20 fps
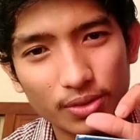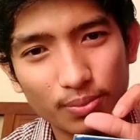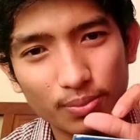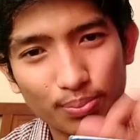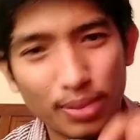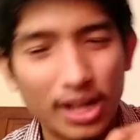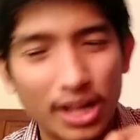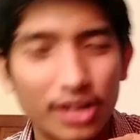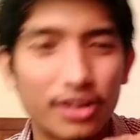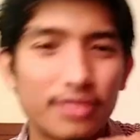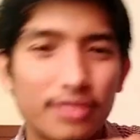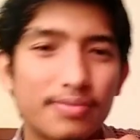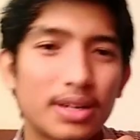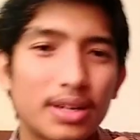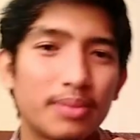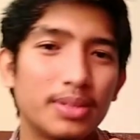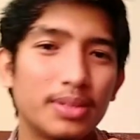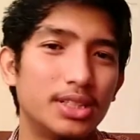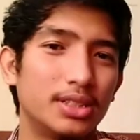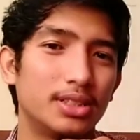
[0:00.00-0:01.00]
Palgrave
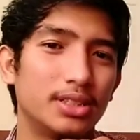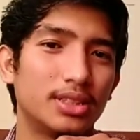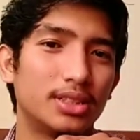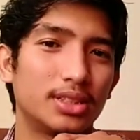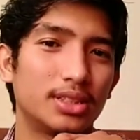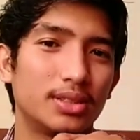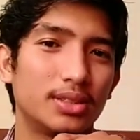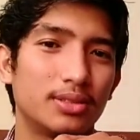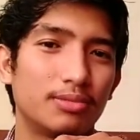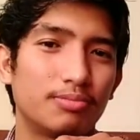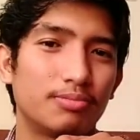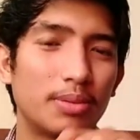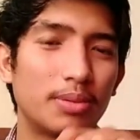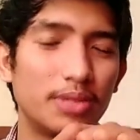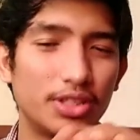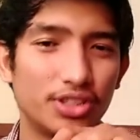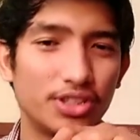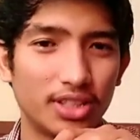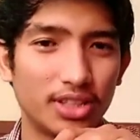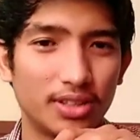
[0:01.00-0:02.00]
Macmillan
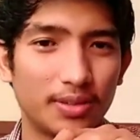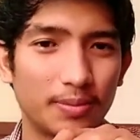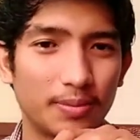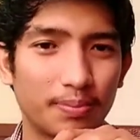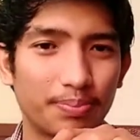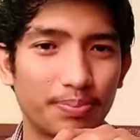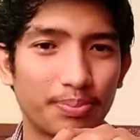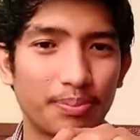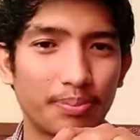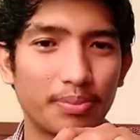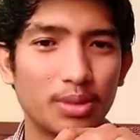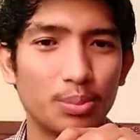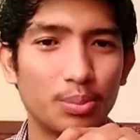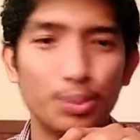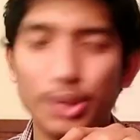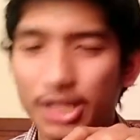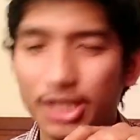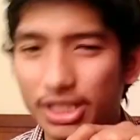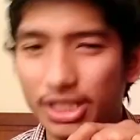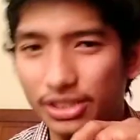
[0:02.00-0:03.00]
publishing,
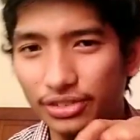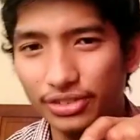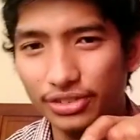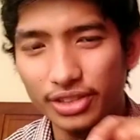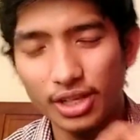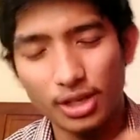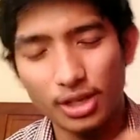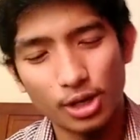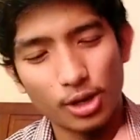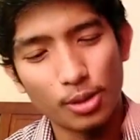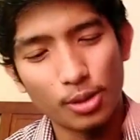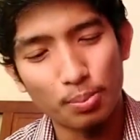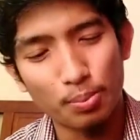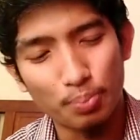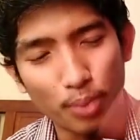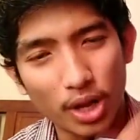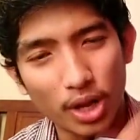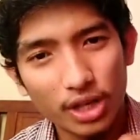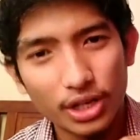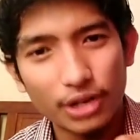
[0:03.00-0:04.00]
because
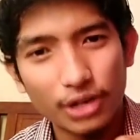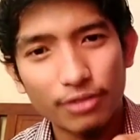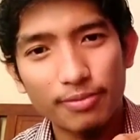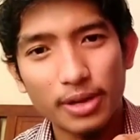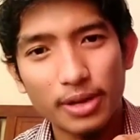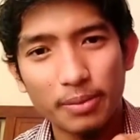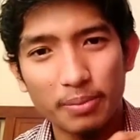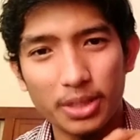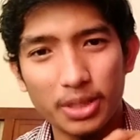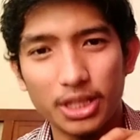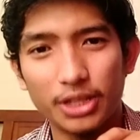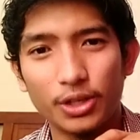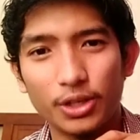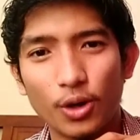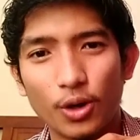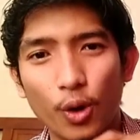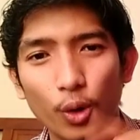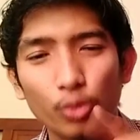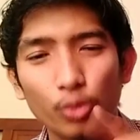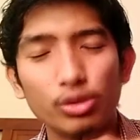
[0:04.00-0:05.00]
Palgrave Macmillan
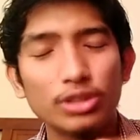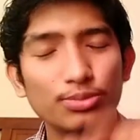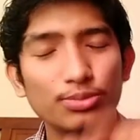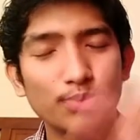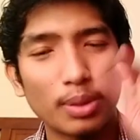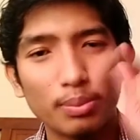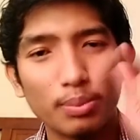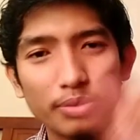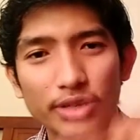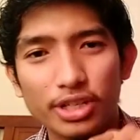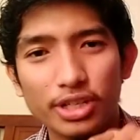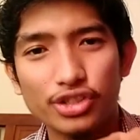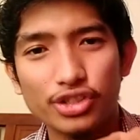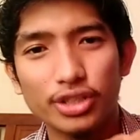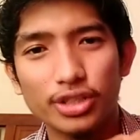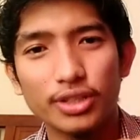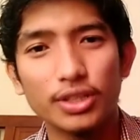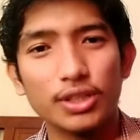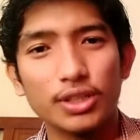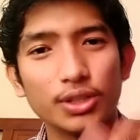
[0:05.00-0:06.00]
always
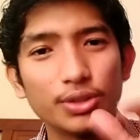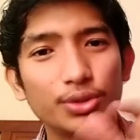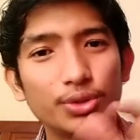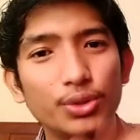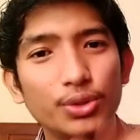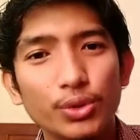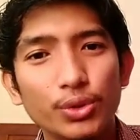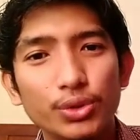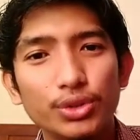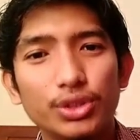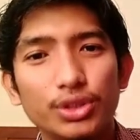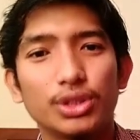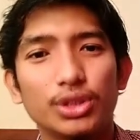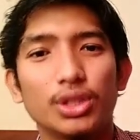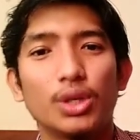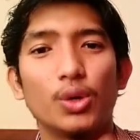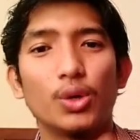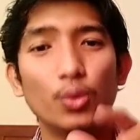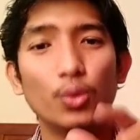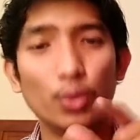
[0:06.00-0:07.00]
publishing a good
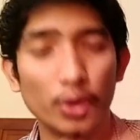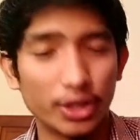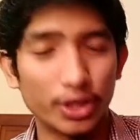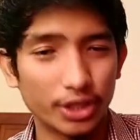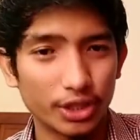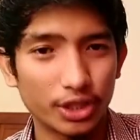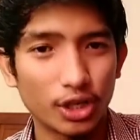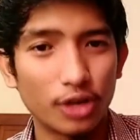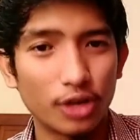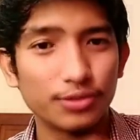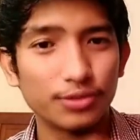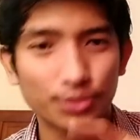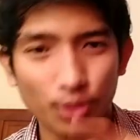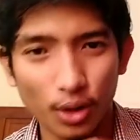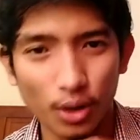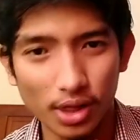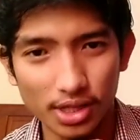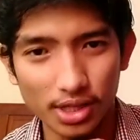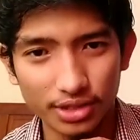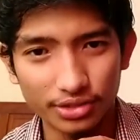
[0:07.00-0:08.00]
work of
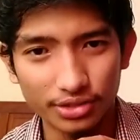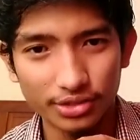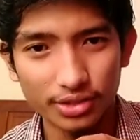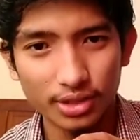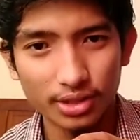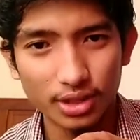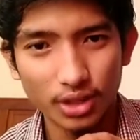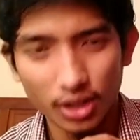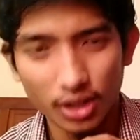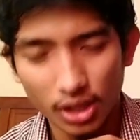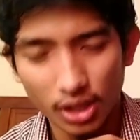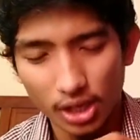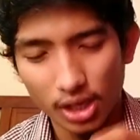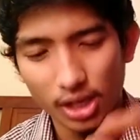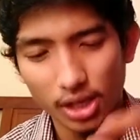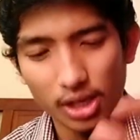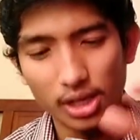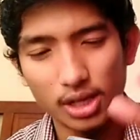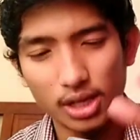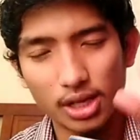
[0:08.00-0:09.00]
scholars,
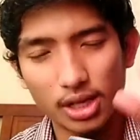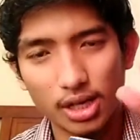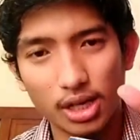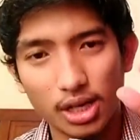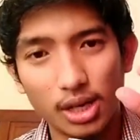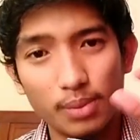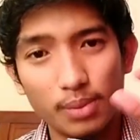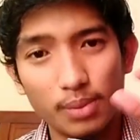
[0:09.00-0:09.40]
a